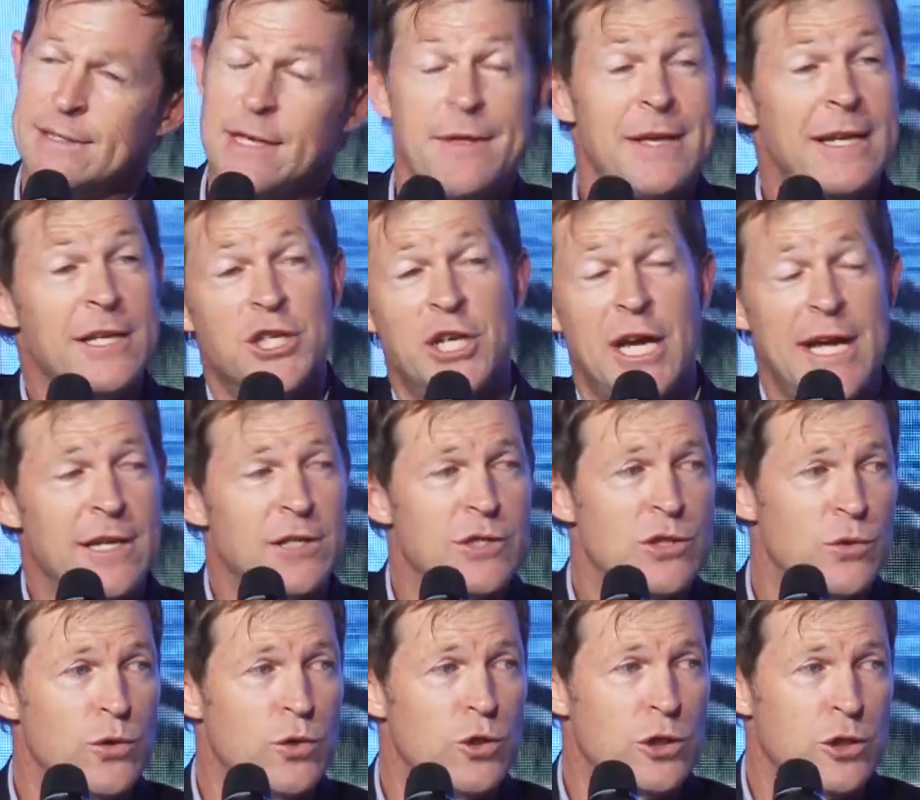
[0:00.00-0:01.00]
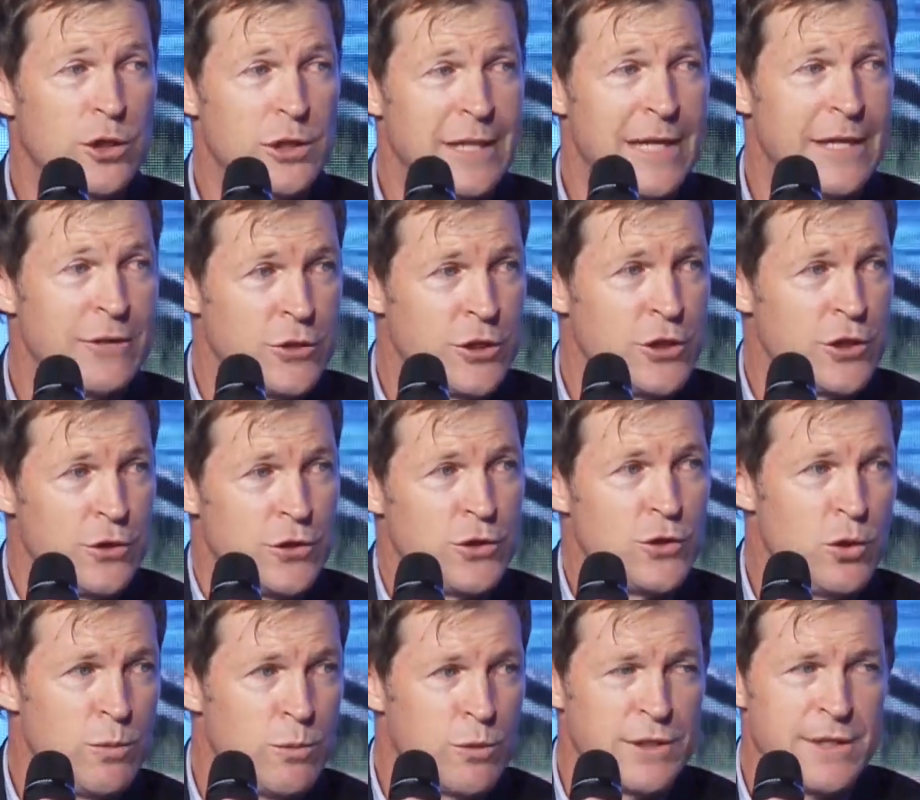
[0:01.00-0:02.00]
They then changed the rules because they introduced
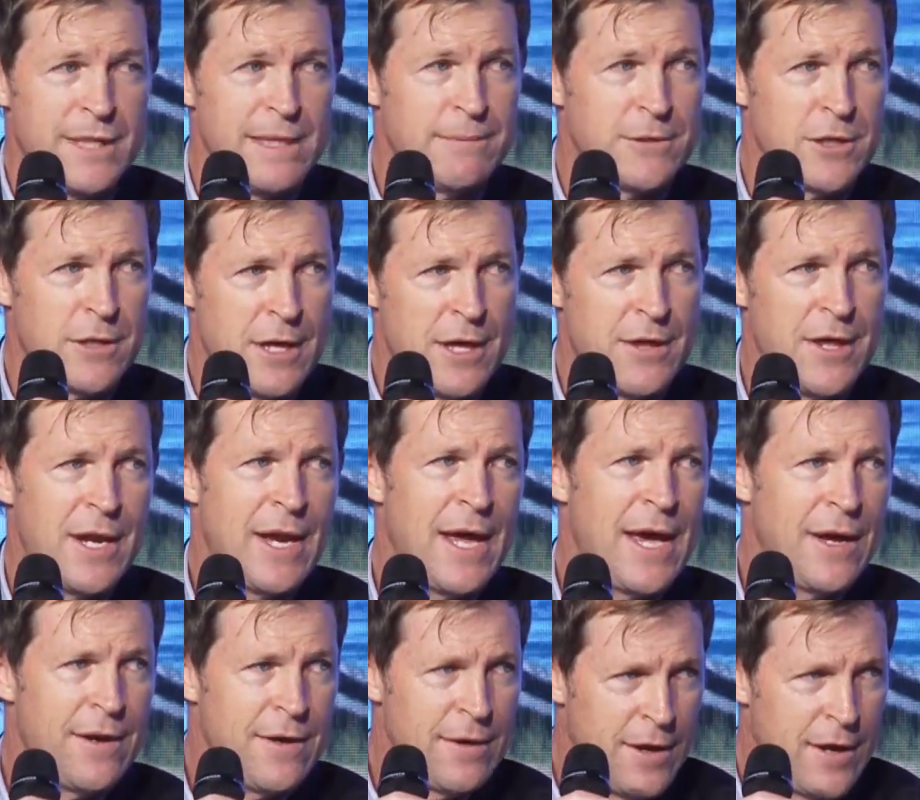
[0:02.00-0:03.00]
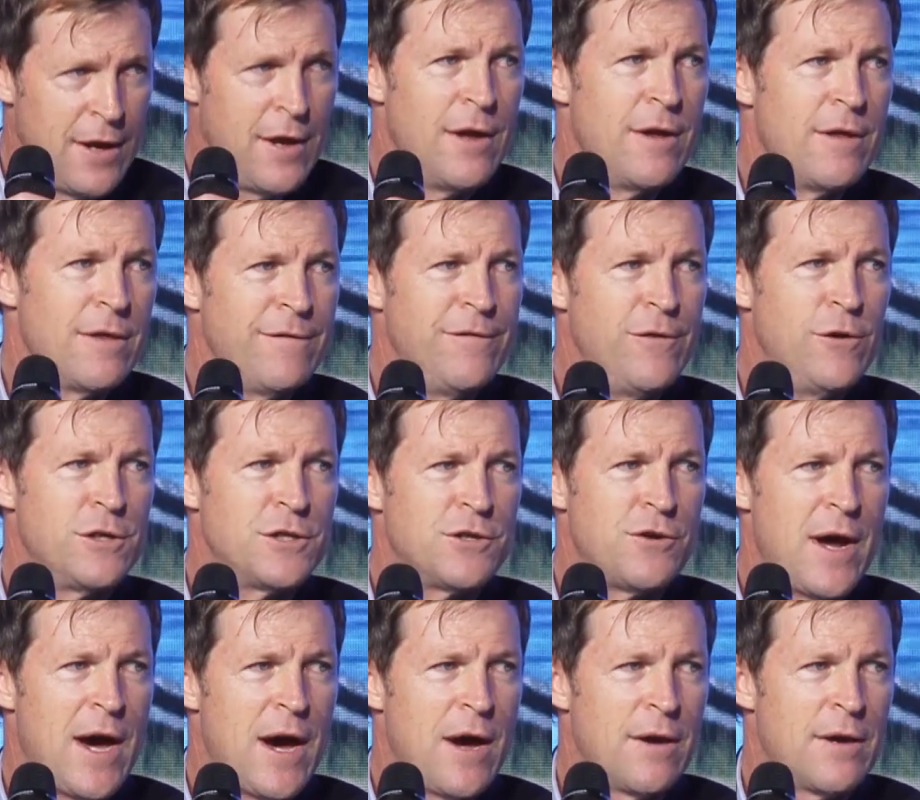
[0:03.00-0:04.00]
2 more teams. So they then had the first
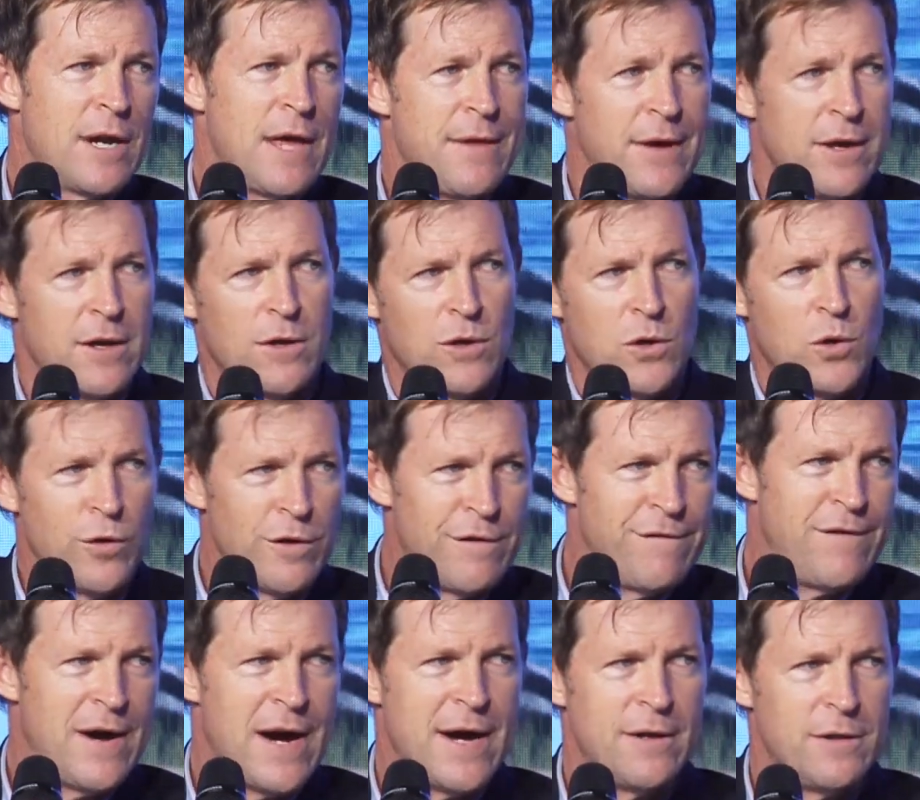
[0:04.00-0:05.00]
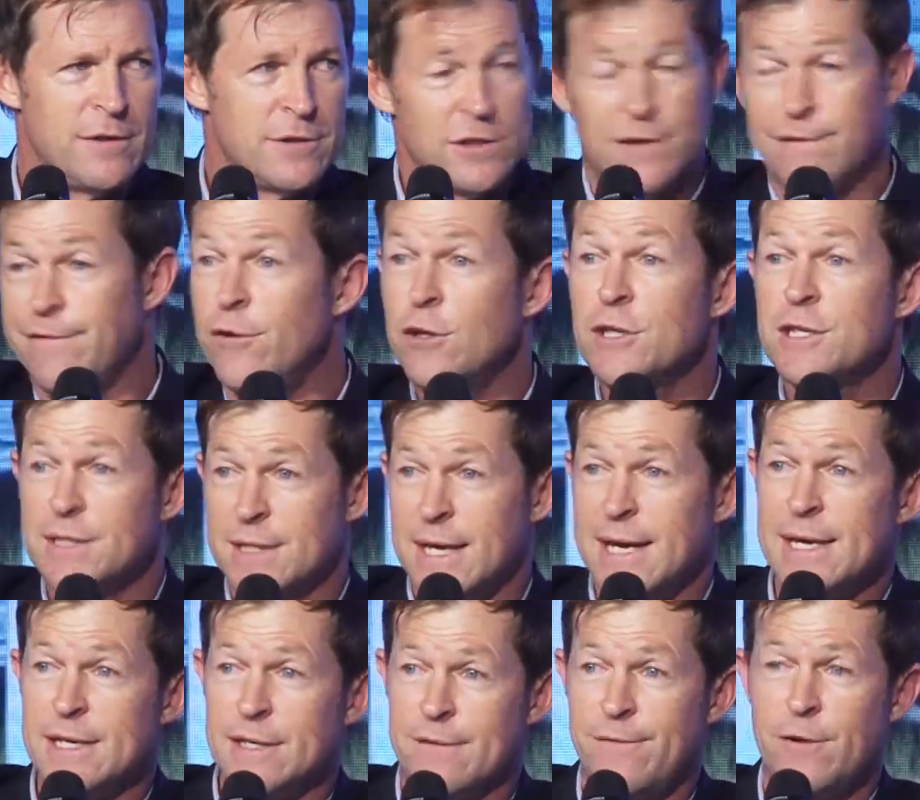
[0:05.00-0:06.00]
round and then quarterfinals. So the first
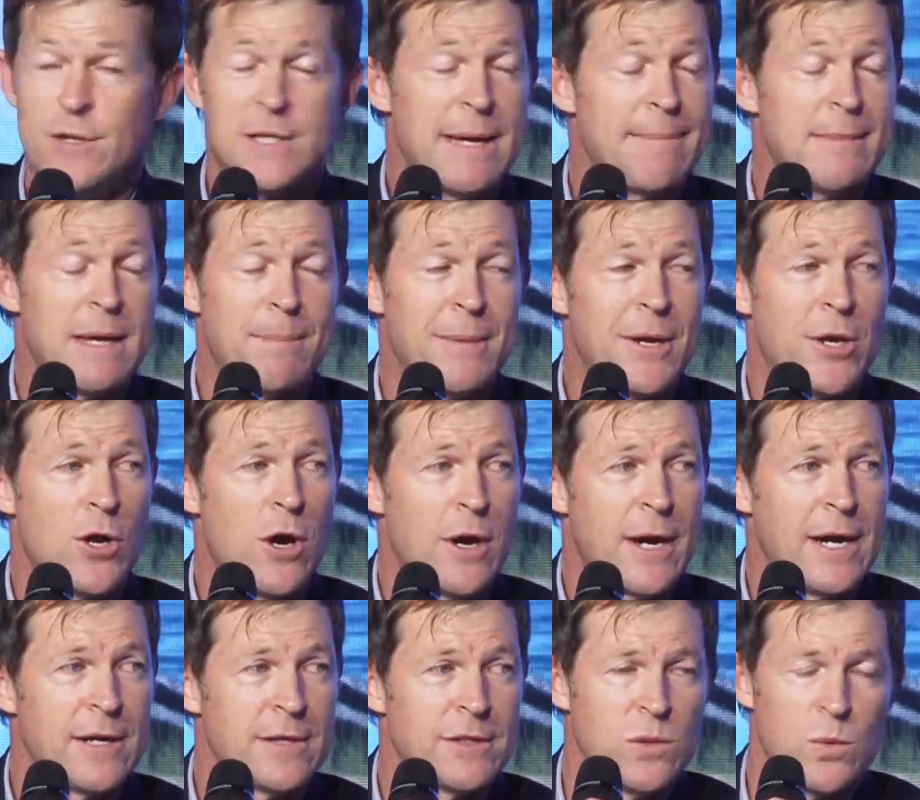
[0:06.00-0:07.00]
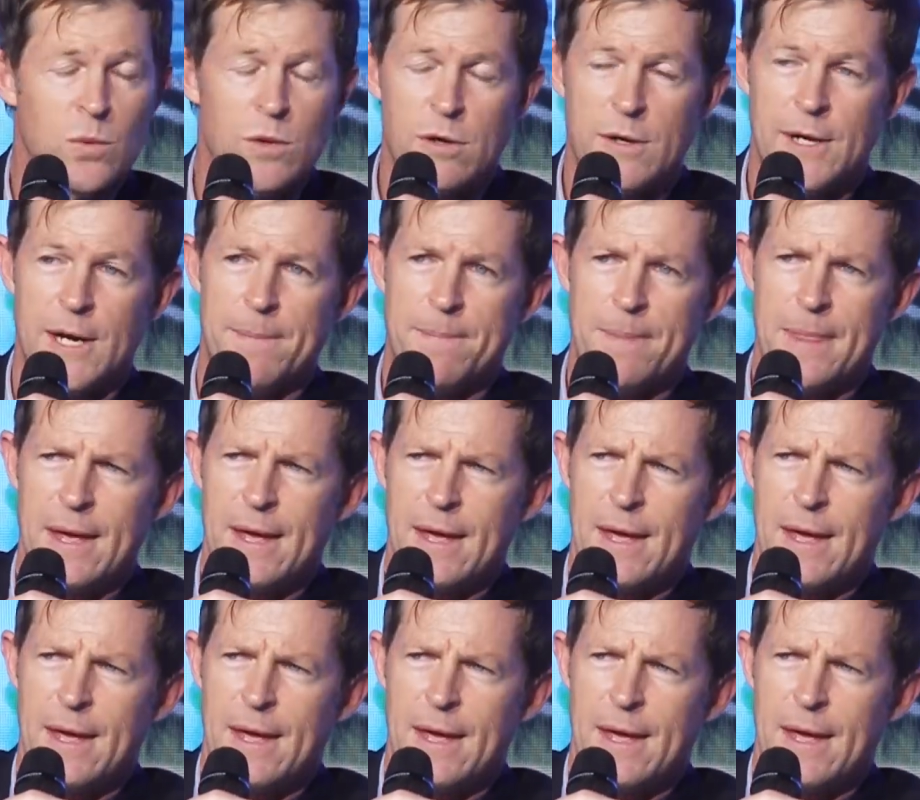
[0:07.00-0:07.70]
time they'd been knocked out of the World Cup.